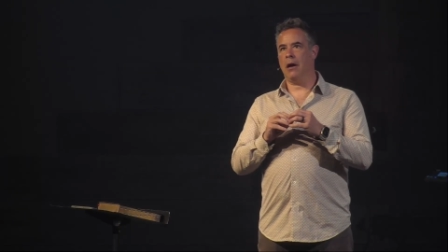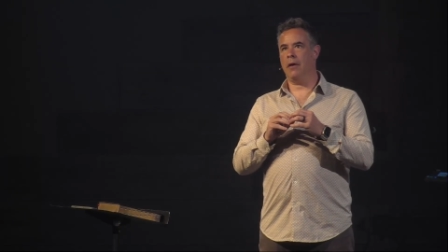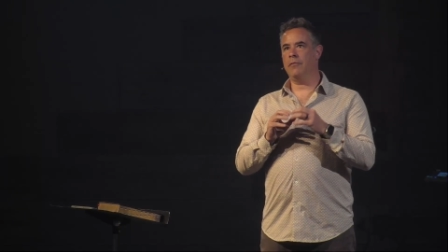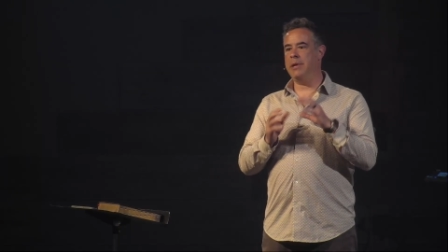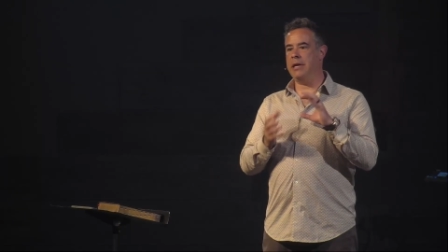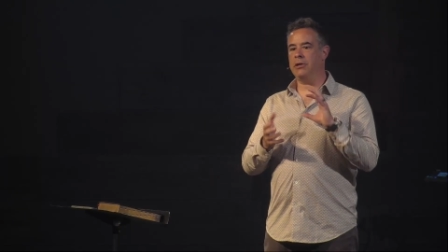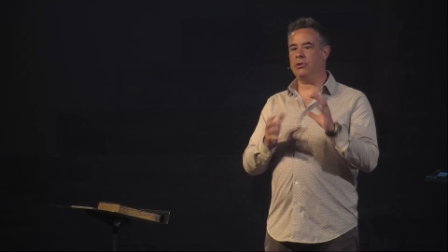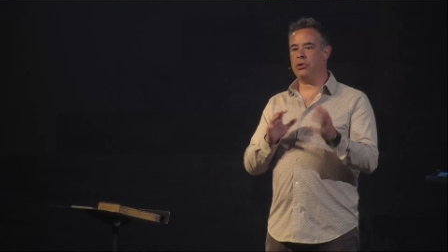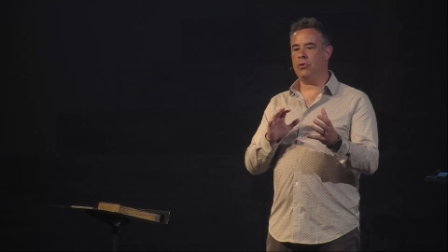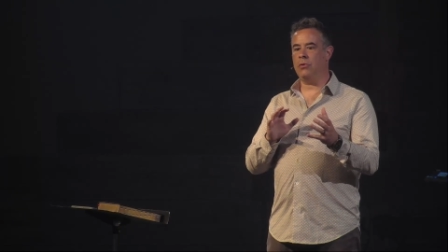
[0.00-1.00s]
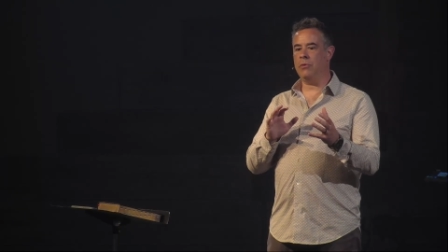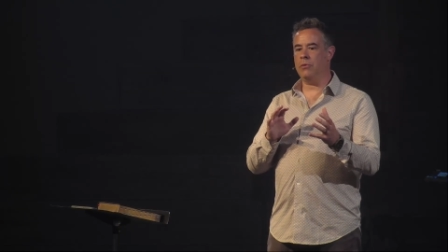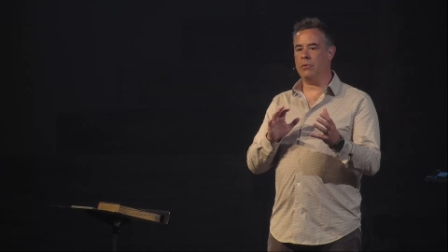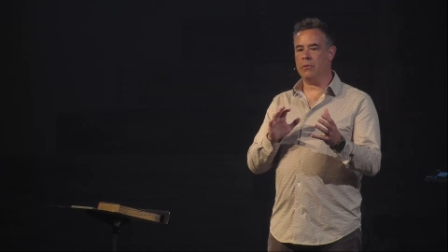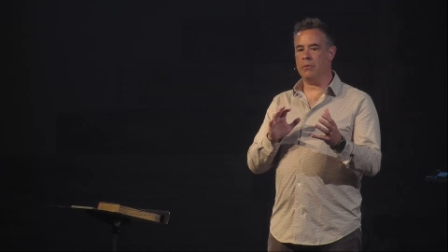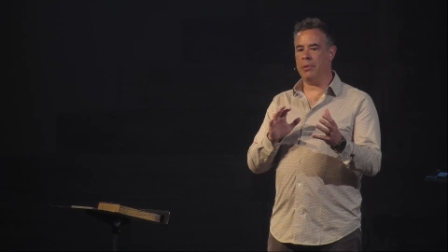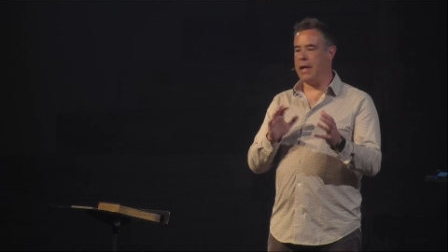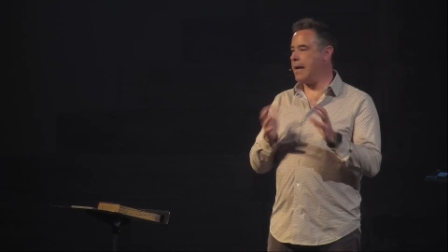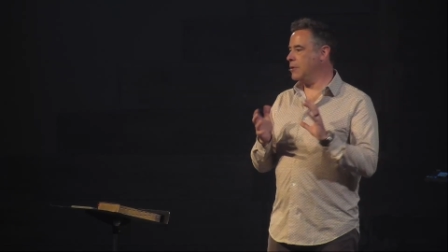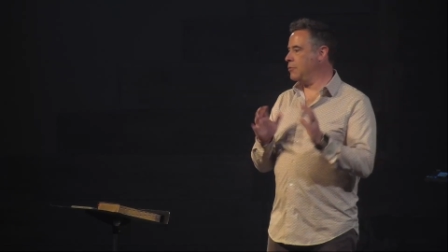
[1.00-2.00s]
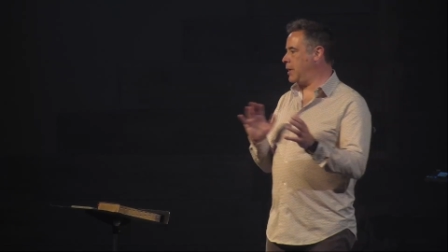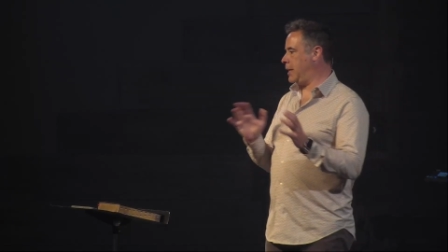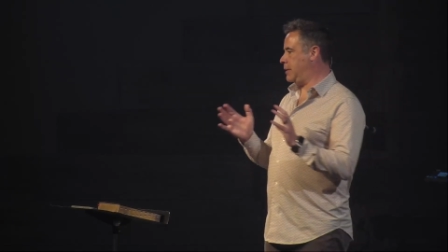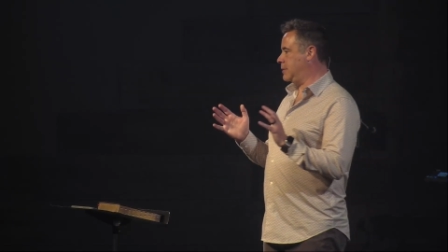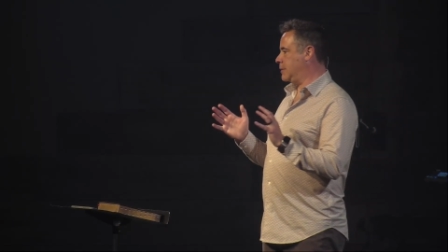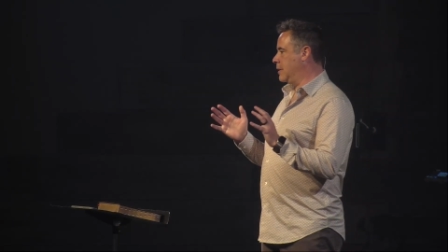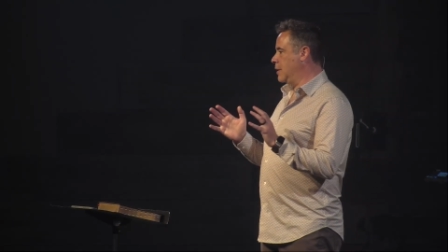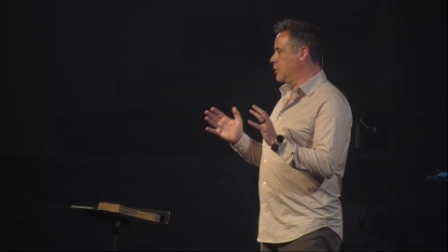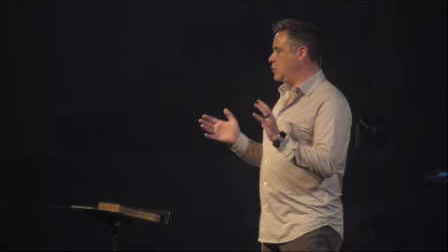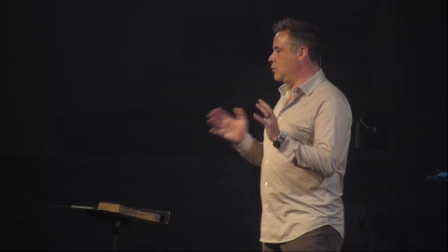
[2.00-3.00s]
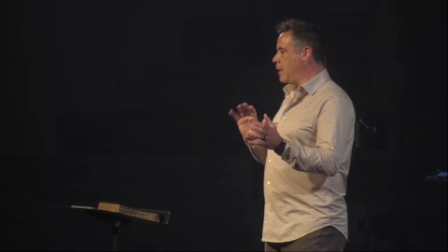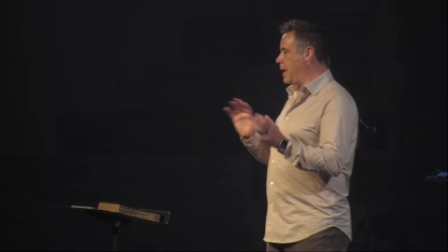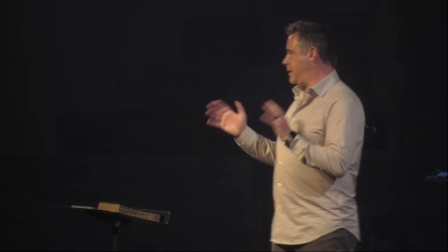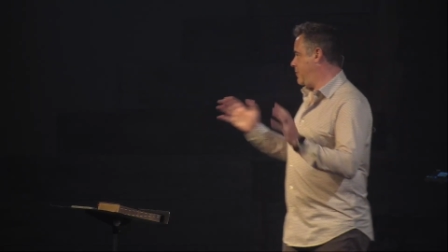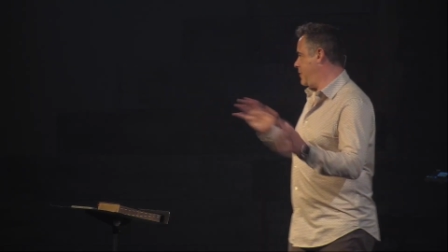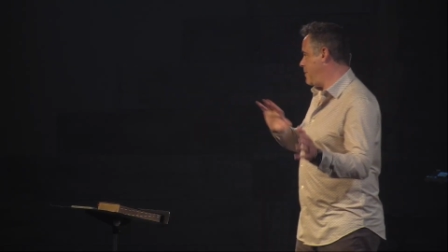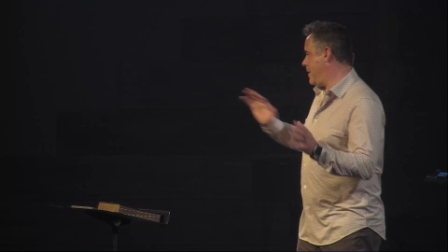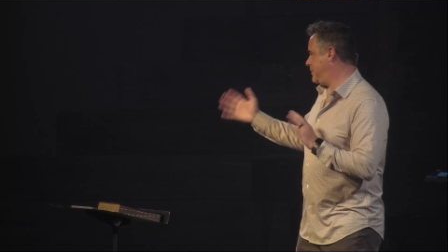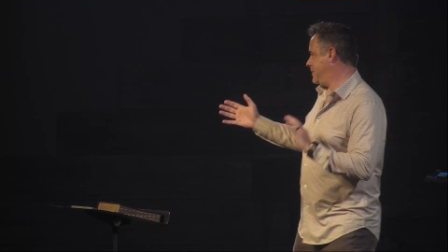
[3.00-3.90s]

of being too black and white, too binary about